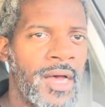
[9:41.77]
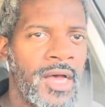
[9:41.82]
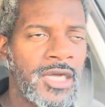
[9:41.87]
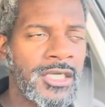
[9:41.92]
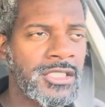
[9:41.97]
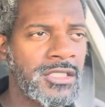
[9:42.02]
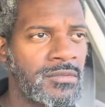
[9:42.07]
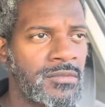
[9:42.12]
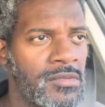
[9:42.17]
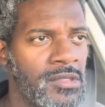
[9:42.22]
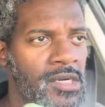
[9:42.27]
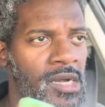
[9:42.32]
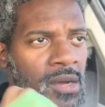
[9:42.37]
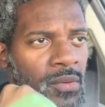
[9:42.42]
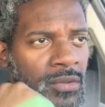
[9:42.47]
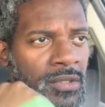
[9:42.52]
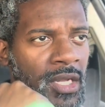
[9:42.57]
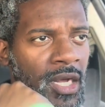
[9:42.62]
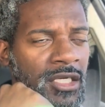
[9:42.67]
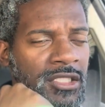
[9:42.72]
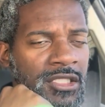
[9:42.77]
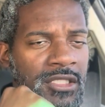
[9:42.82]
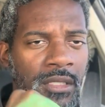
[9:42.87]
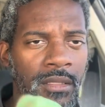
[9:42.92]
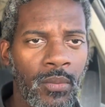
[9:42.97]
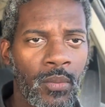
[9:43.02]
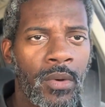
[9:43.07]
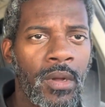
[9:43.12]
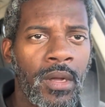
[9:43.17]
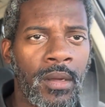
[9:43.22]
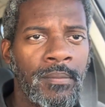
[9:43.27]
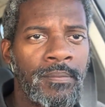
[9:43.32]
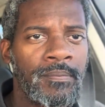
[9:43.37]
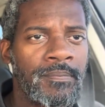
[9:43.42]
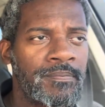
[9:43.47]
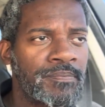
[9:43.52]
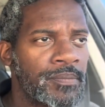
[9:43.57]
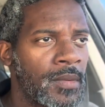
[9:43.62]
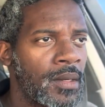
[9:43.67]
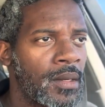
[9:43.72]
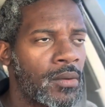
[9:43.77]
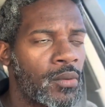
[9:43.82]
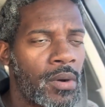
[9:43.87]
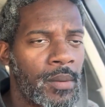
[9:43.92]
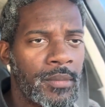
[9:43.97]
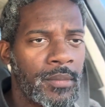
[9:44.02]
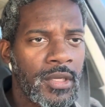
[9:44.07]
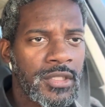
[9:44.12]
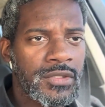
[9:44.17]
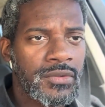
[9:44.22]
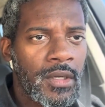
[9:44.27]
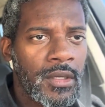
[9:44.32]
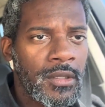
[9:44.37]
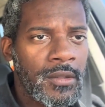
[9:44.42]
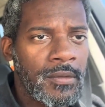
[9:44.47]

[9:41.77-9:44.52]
Hashem Rachach Shalom, Kwam Yashua.